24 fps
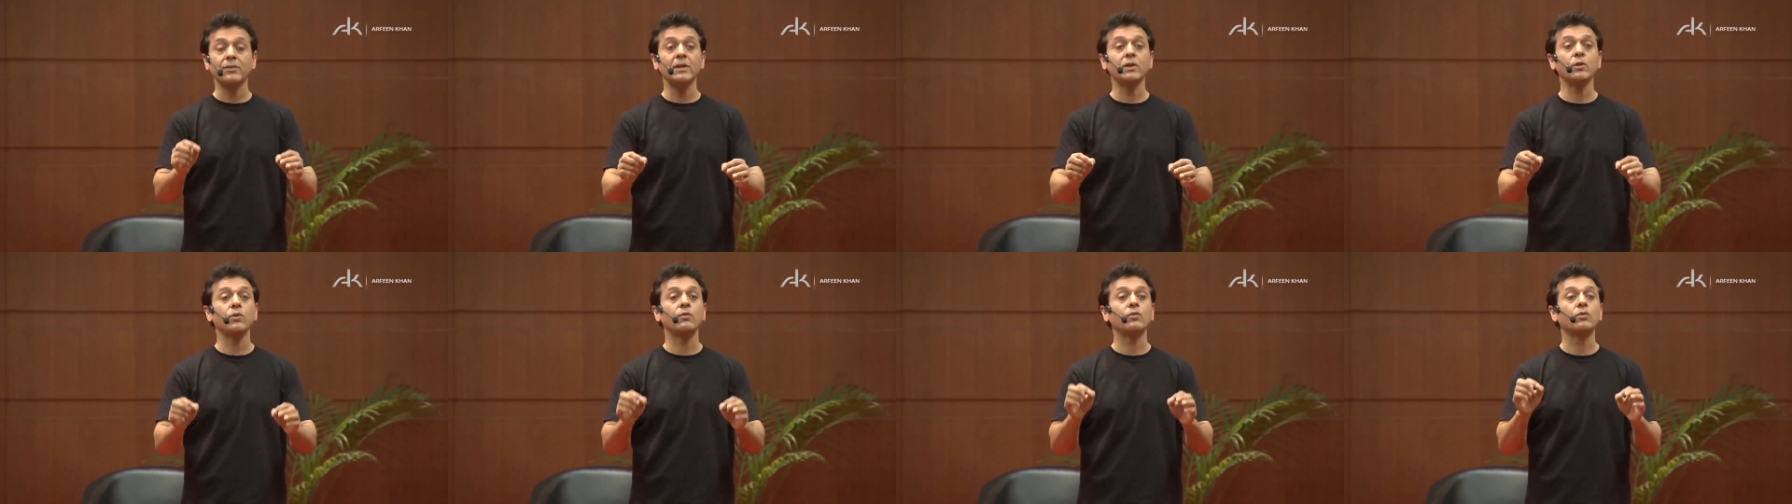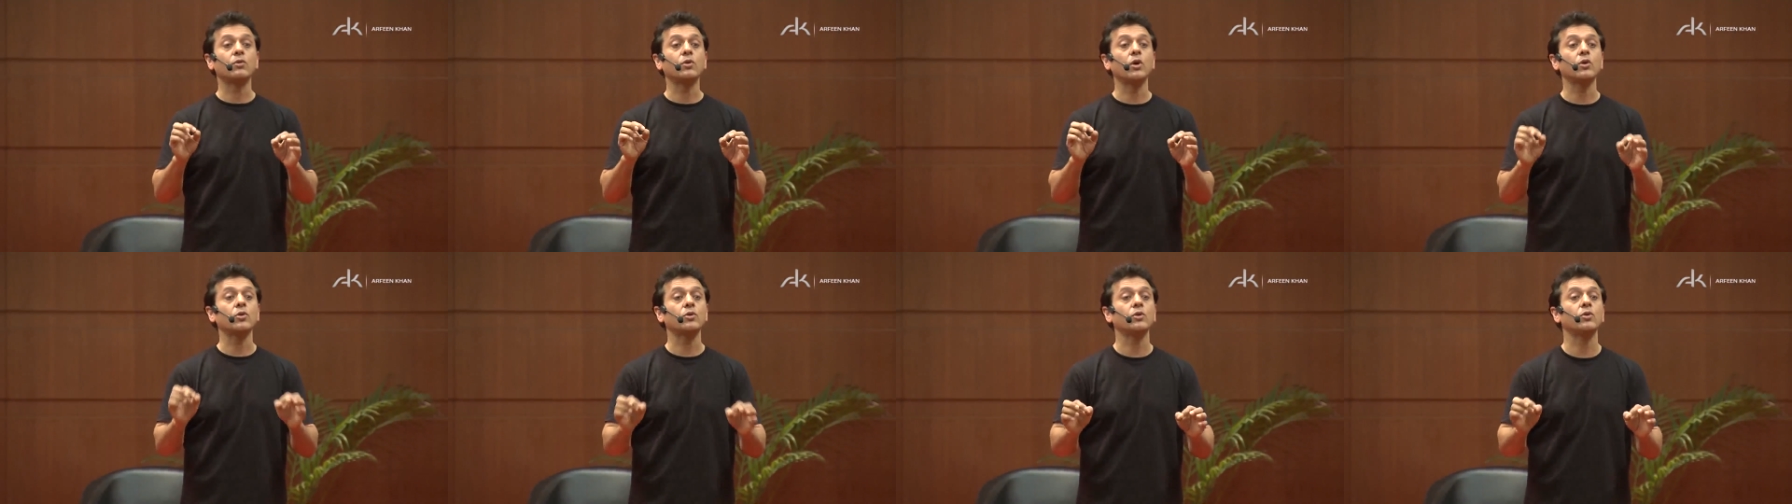you've
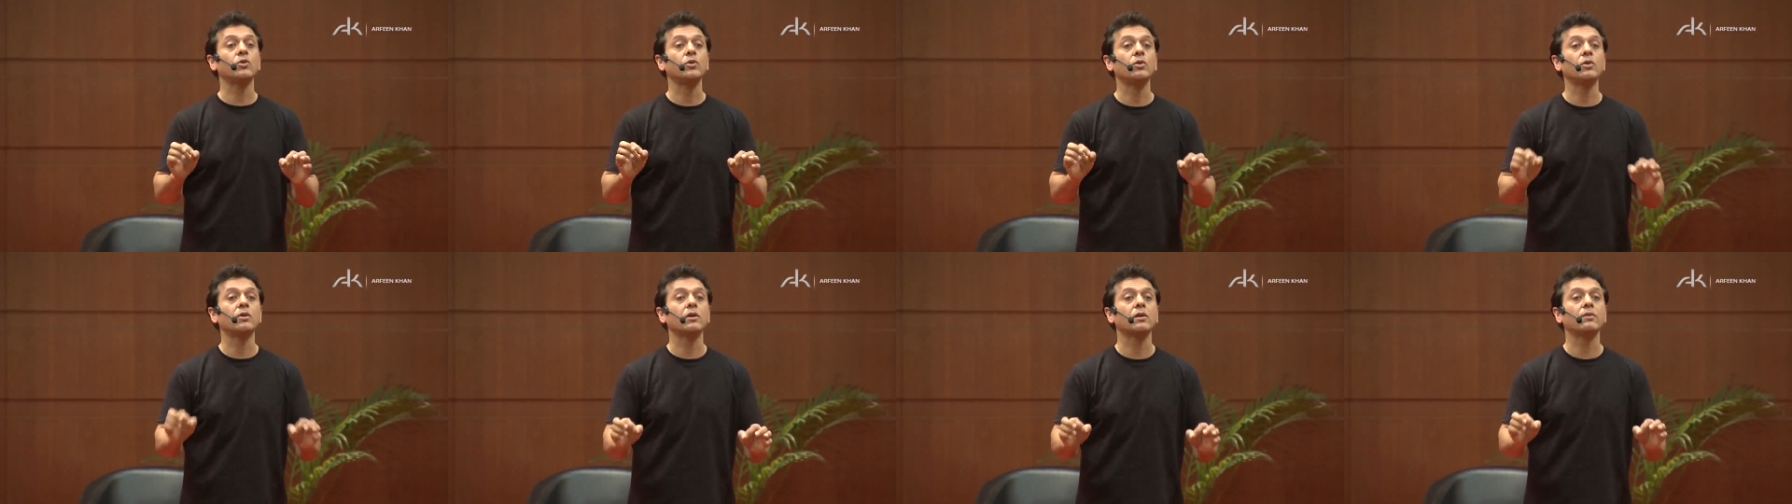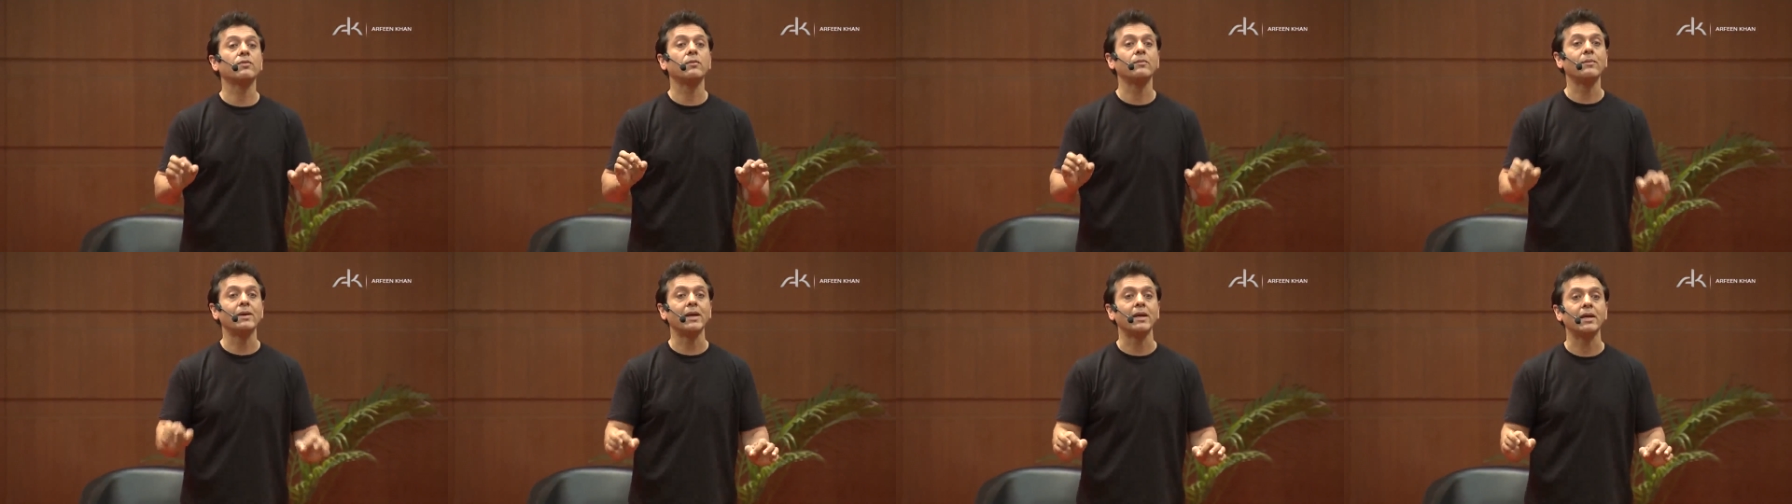got to do this
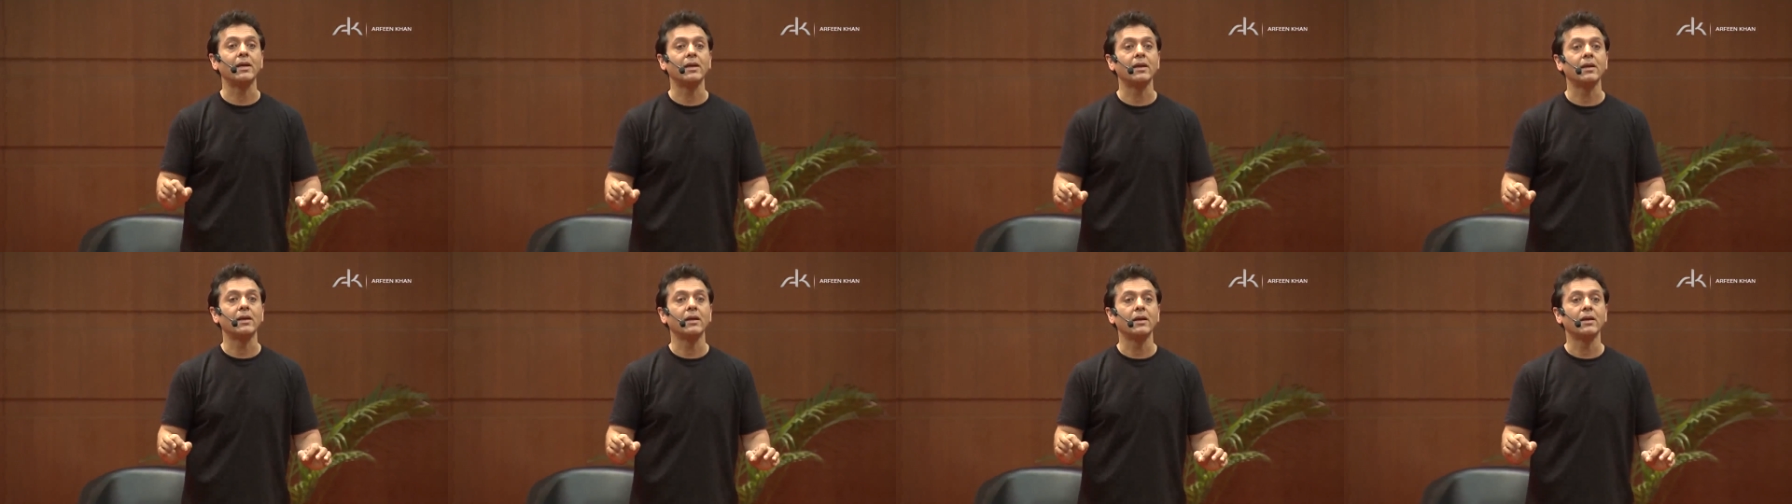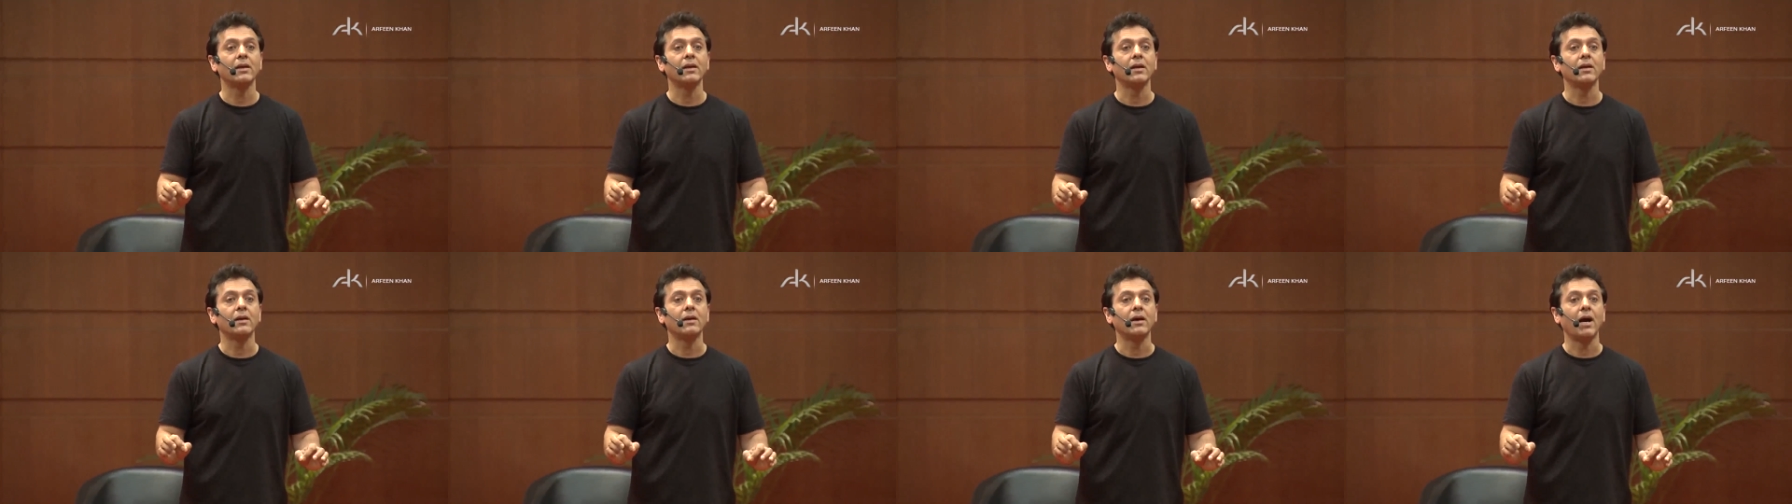for me.
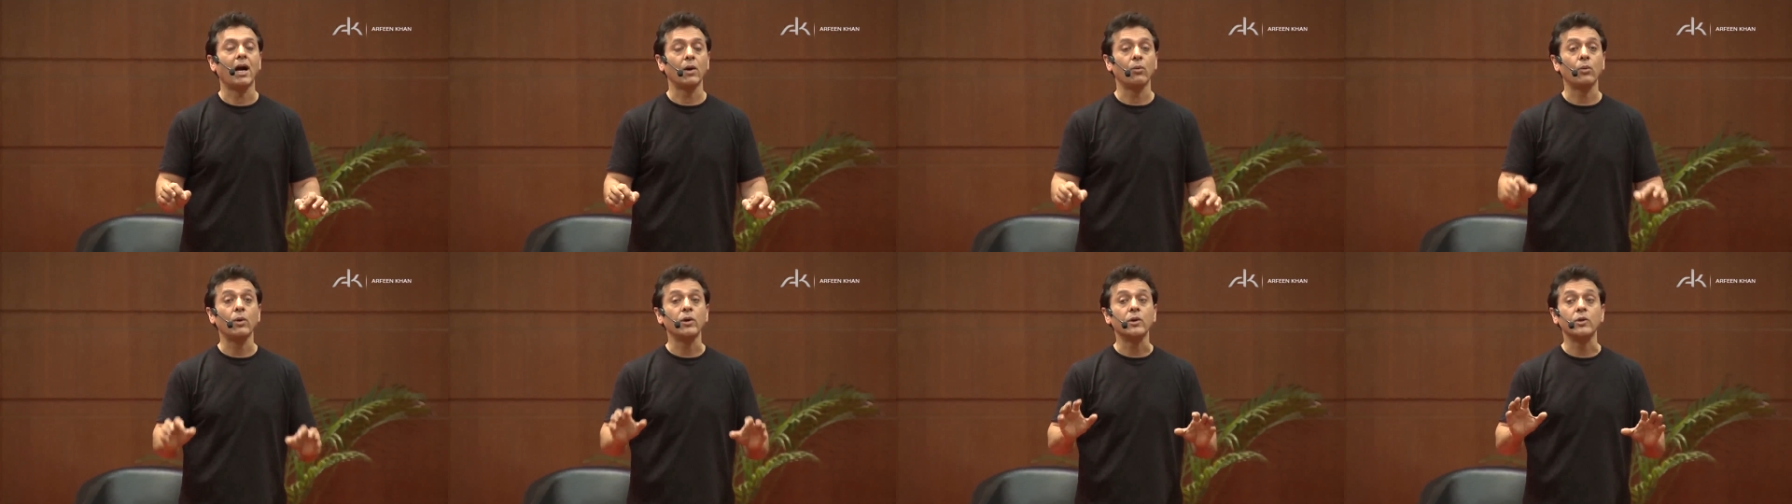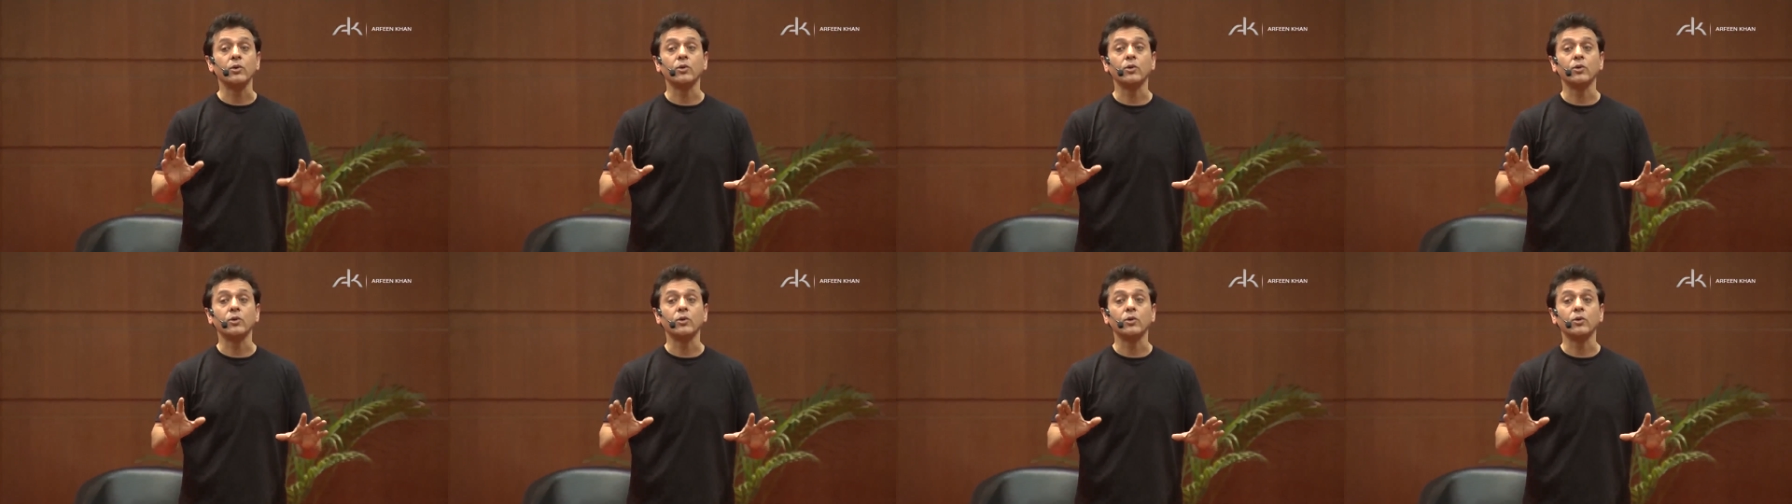I want